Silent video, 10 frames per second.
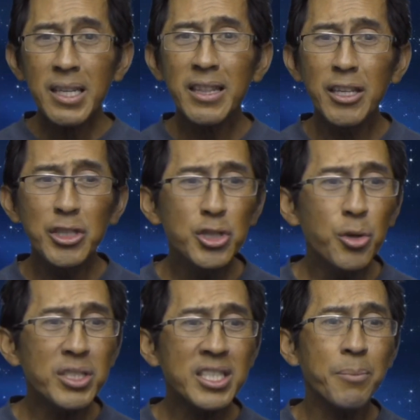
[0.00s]
then
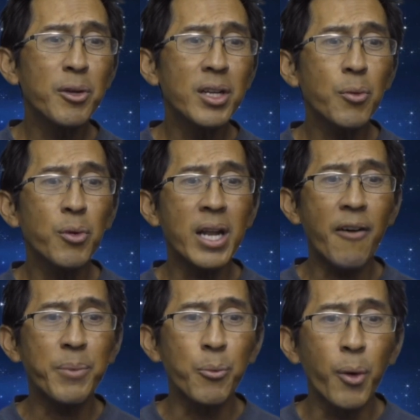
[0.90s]
Jewish community would
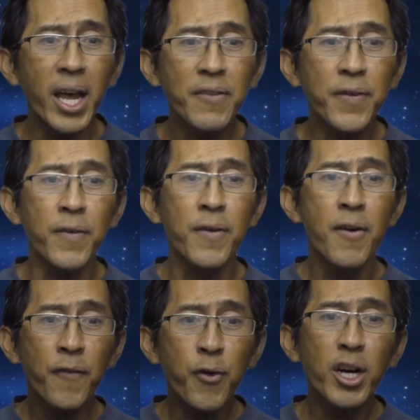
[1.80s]
have been waiting for
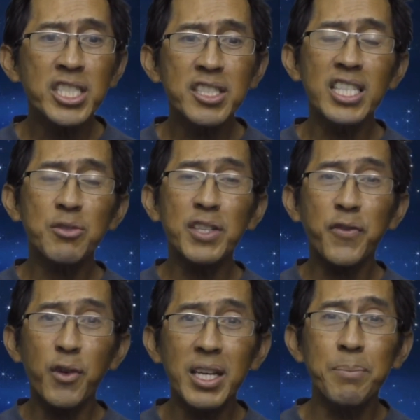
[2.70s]
four centuries
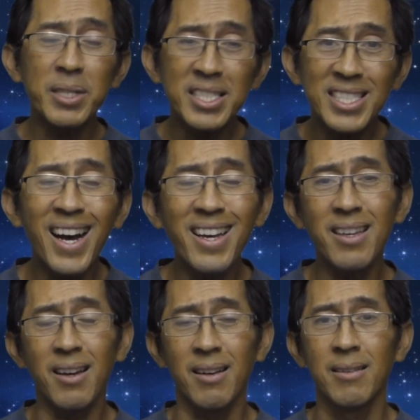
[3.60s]
for the Messiah,